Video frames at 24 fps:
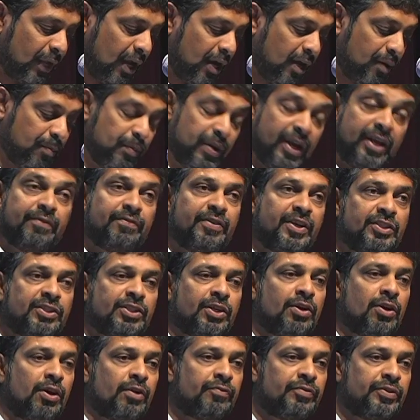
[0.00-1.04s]
Bend
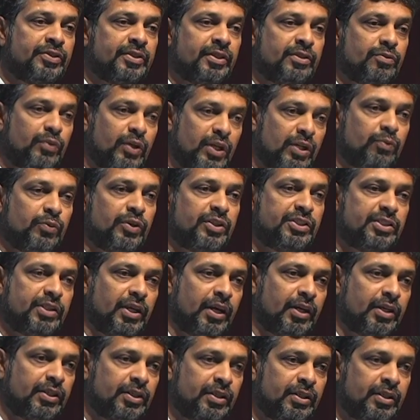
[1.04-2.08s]
Venture Conference as well, which
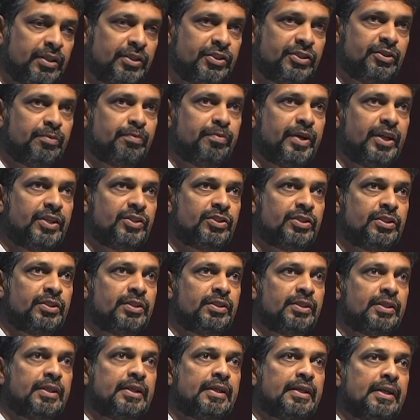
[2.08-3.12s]
Jim
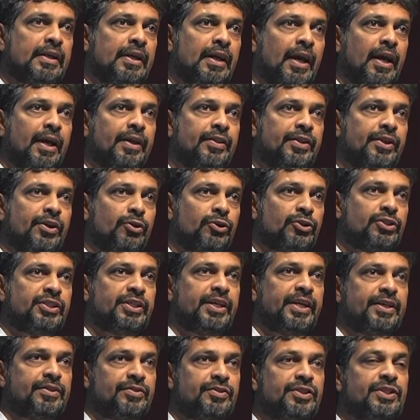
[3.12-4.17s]
mentioned, and the
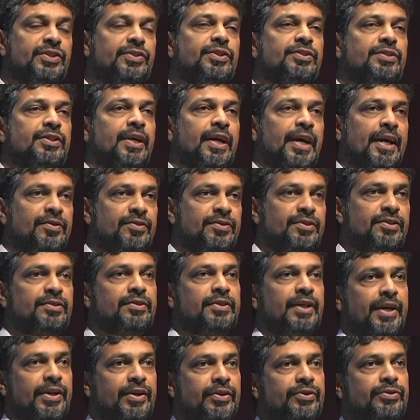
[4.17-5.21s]
OGA this year has
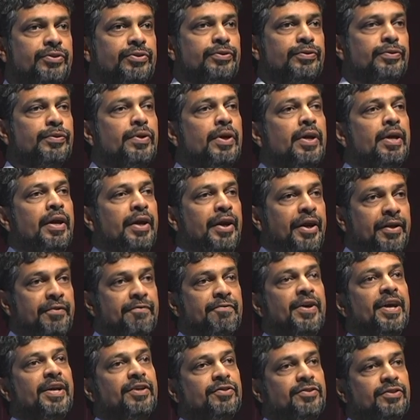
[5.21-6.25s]
decided to
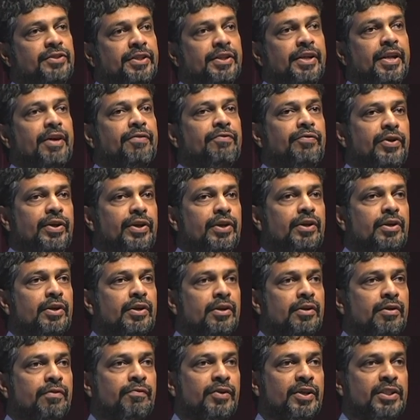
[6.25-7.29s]
invest in every
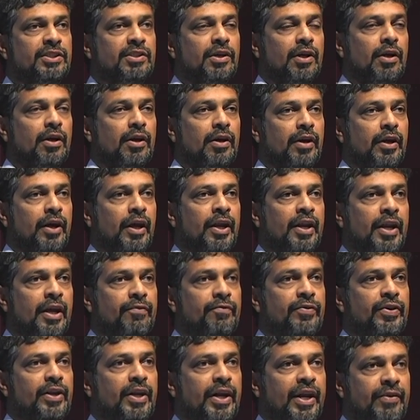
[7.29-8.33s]

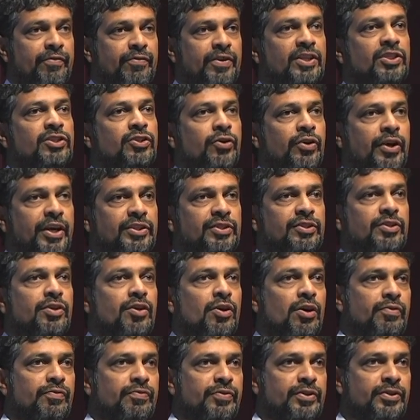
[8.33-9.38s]
venture angel
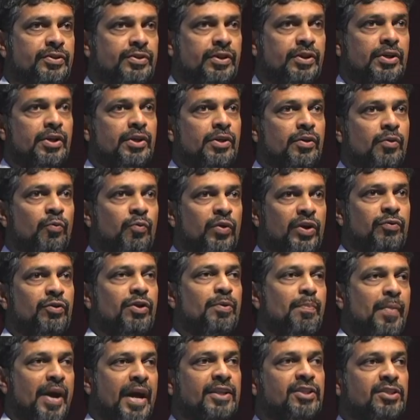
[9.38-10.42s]
conference. We
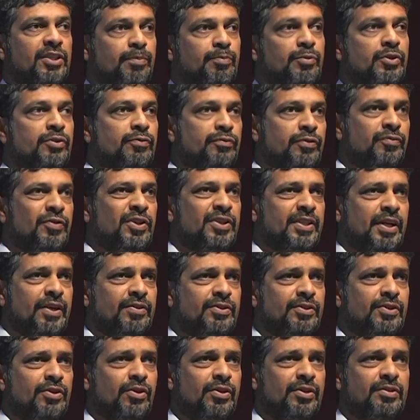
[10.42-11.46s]
will match up to
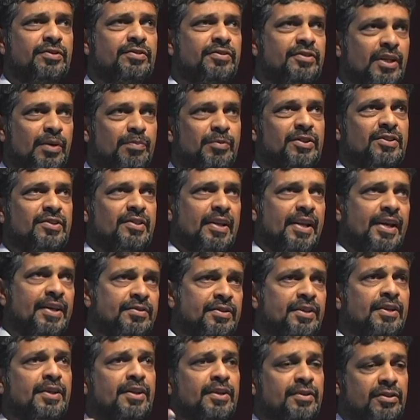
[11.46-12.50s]
$50,000, and some it's
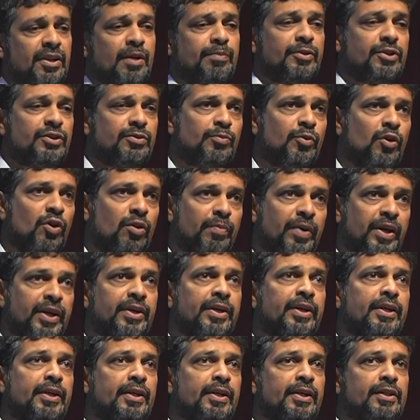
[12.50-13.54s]
less, some it's more. But
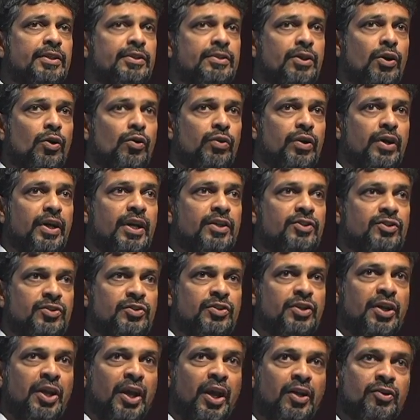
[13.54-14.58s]
so
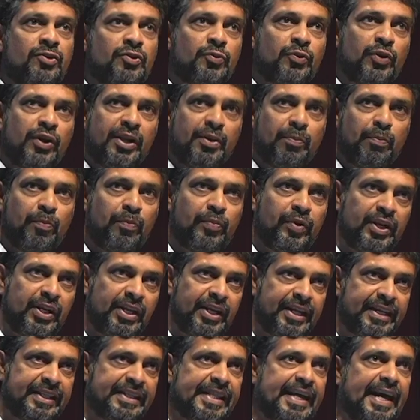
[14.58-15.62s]
it's really
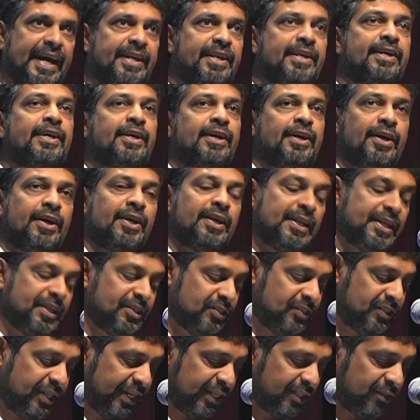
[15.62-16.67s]
building that early
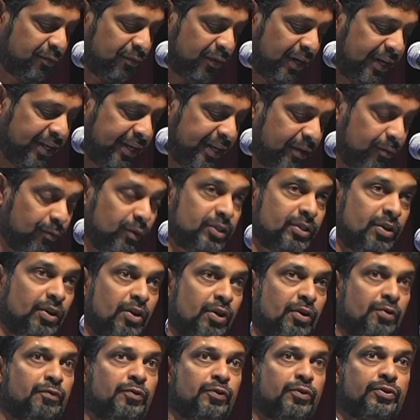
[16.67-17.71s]
stage funding, which a
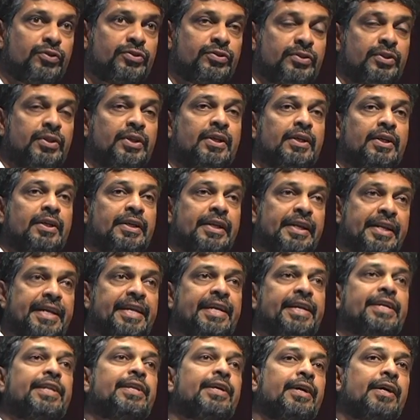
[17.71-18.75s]
lot of folks
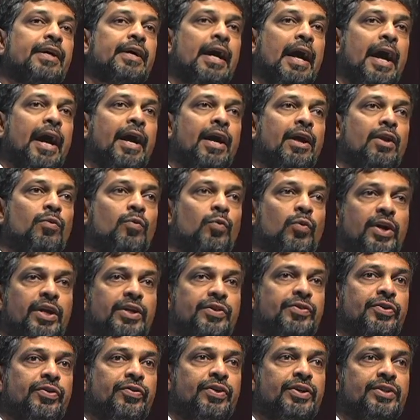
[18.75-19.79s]
need, and where
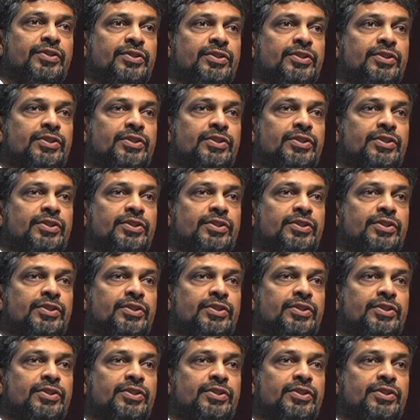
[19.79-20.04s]
there's